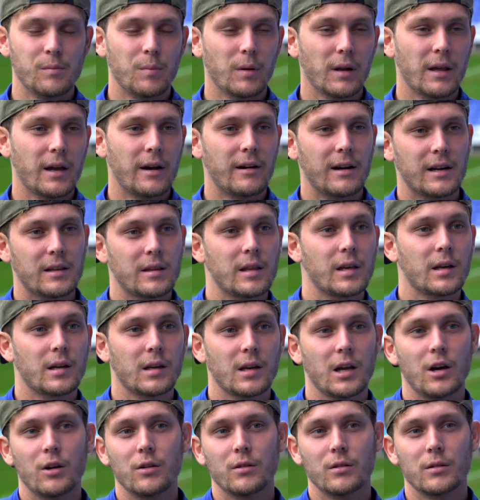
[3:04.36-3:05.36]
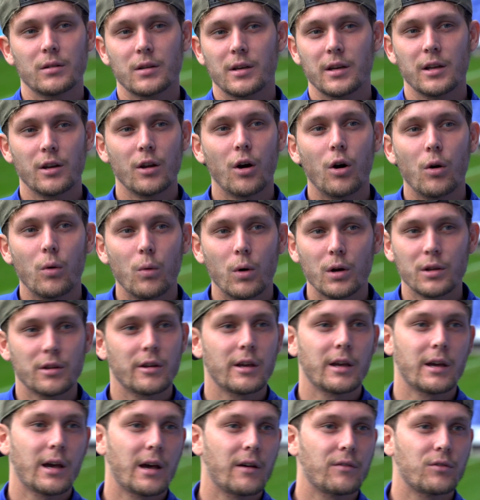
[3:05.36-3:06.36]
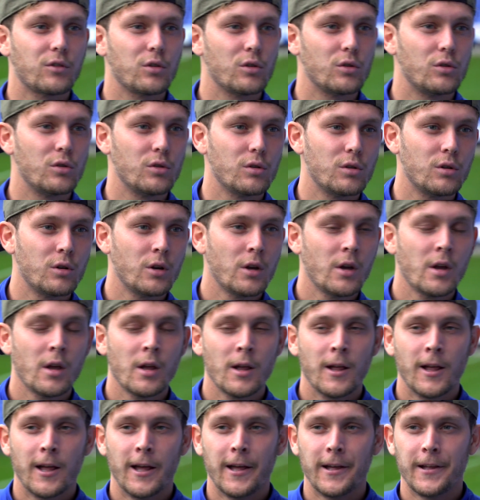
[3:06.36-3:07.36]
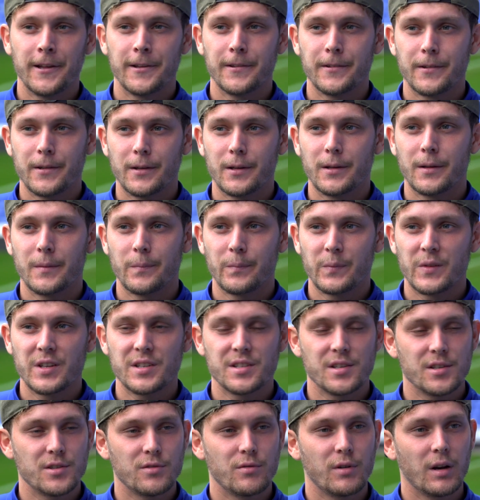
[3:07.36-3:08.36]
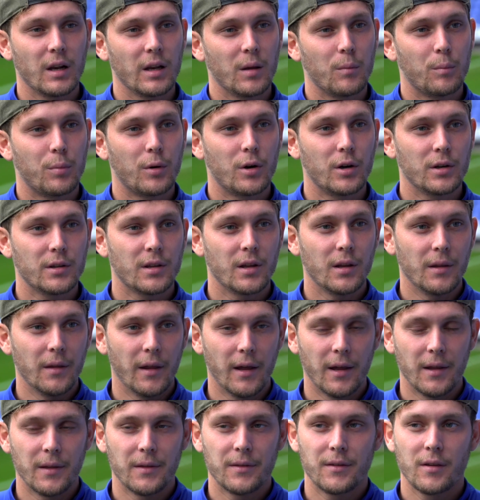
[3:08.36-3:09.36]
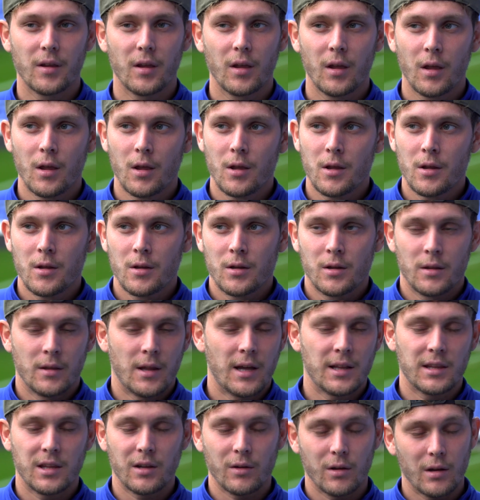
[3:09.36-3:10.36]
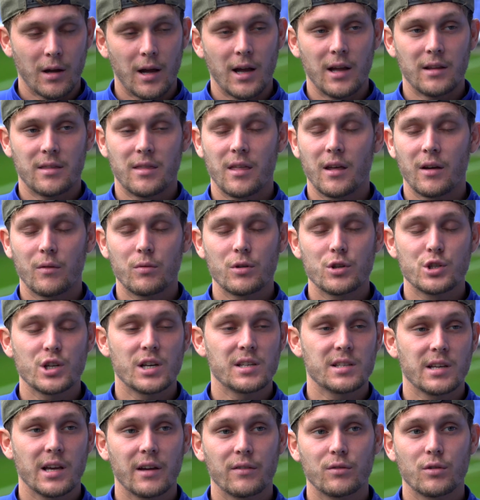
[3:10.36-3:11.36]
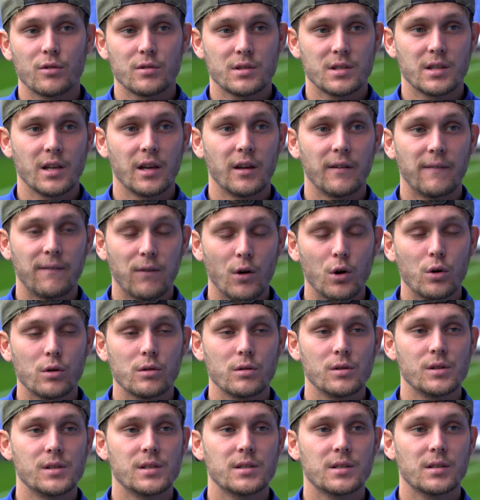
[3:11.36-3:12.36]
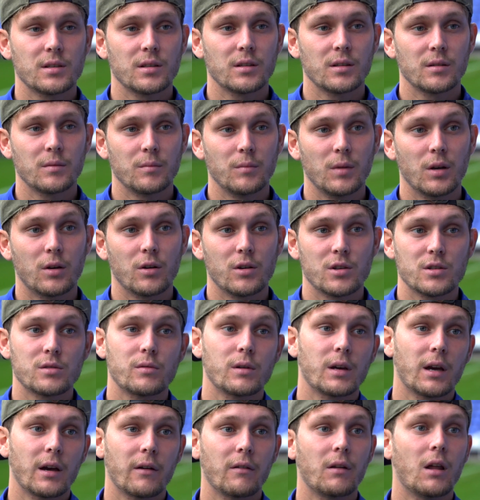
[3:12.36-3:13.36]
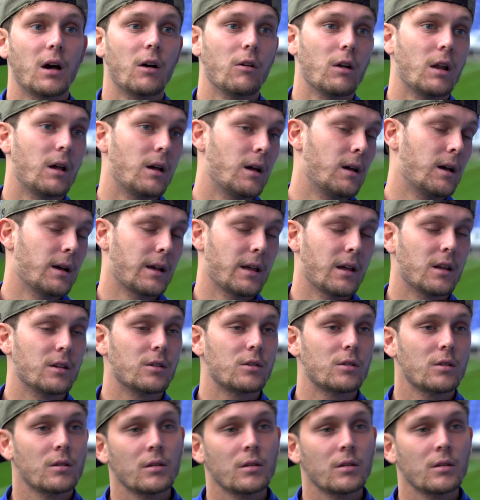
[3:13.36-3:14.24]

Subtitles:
player, I think now he know what he have to do, and this is really important. And nothing, I think we just have to stay focused because we have now again